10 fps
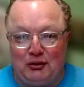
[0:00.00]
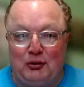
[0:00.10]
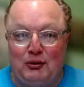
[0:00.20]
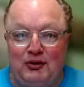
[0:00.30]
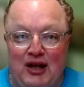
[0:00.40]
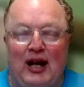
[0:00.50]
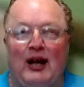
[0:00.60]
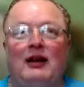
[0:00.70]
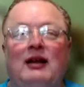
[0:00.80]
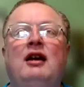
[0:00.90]
it cooled
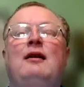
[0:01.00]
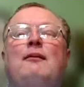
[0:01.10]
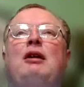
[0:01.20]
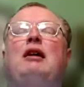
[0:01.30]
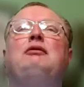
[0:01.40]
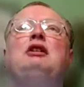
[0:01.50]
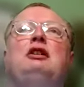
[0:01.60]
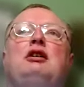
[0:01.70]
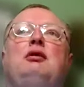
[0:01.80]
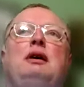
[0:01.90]
down. But I'm
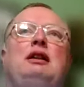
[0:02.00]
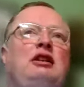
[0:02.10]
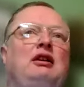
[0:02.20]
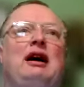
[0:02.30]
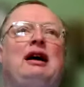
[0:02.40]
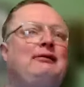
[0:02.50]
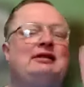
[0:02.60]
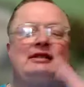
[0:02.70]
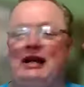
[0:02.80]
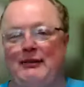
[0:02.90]
going to go with you.
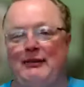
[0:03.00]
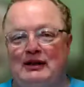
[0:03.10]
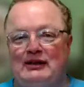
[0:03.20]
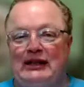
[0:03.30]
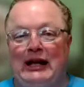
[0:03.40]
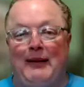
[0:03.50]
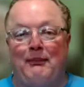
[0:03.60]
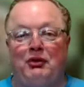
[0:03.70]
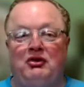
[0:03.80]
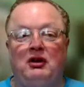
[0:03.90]
I'm going to say I miss the
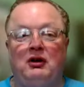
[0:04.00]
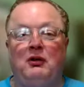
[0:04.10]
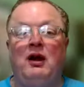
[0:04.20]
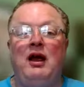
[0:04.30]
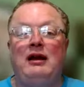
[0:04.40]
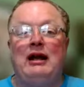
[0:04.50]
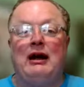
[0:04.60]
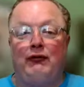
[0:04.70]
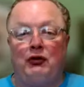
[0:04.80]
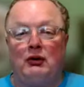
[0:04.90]
apple too.
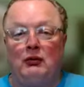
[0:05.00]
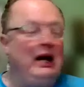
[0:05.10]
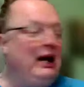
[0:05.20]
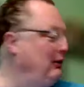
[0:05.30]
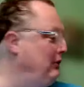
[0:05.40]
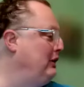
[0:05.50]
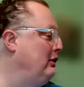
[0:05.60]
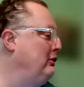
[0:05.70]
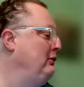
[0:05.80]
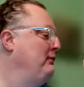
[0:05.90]
Now, for a while
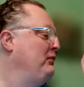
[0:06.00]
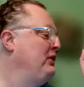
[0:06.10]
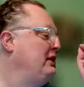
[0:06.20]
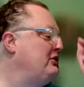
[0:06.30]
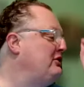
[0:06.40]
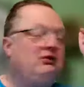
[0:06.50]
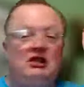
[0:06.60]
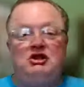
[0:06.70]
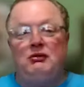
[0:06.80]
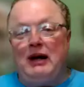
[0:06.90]
though,
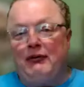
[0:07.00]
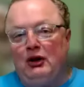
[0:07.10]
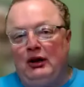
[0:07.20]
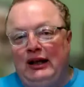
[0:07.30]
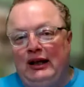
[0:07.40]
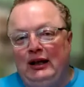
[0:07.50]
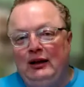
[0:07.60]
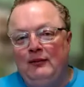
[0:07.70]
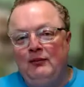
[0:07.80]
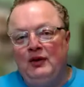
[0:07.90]
did you ever
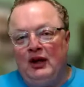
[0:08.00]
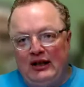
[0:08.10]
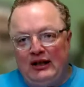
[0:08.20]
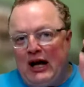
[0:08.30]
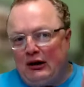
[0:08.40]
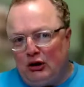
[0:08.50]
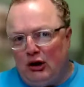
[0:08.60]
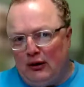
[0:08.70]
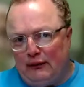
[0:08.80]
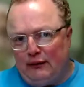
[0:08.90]
eat a
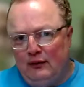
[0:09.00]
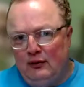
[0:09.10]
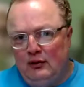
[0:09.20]
knockoff?